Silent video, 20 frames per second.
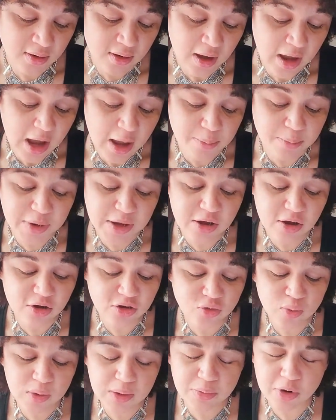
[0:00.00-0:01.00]
And
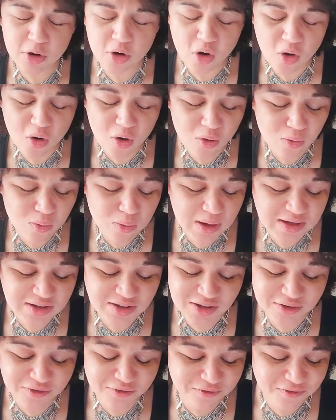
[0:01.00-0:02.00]
because we were always
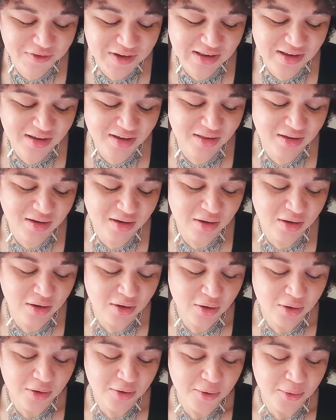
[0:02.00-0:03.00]
defeated,
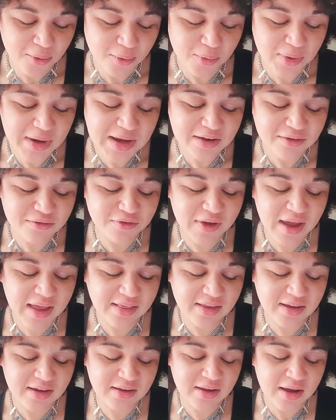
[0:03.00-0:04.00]
we
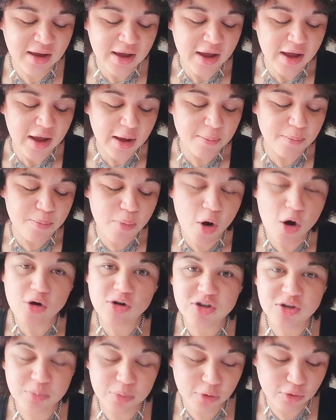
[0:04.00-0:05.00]
invented
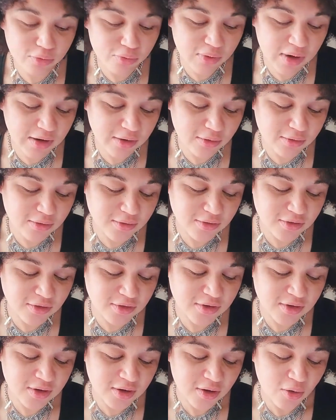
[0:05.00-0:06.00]
impossible riddles
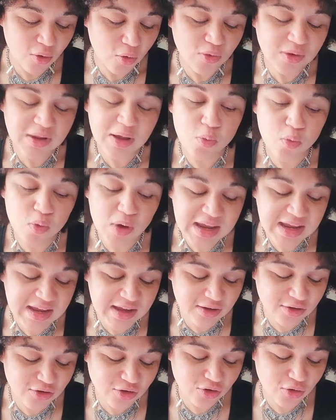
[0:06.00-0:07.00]
only we
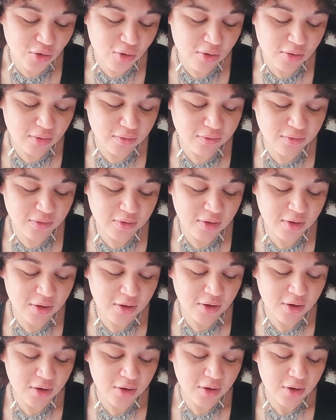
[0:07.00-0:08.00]
could solve,
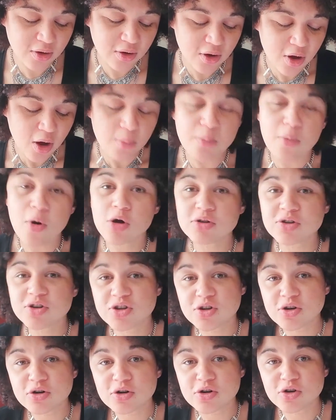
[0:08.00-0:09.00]

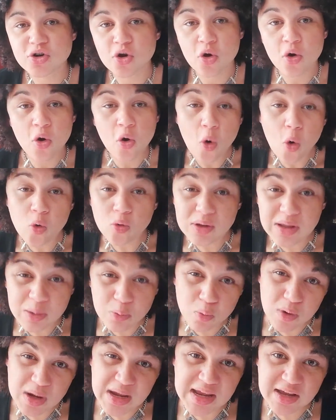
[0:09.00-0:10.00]
monsters only
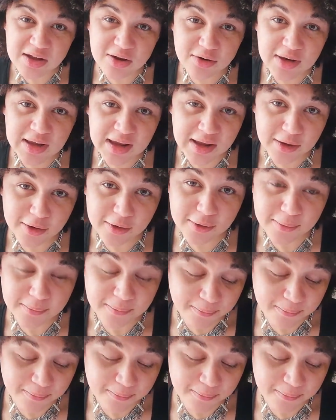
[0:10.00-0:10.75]
we could kill,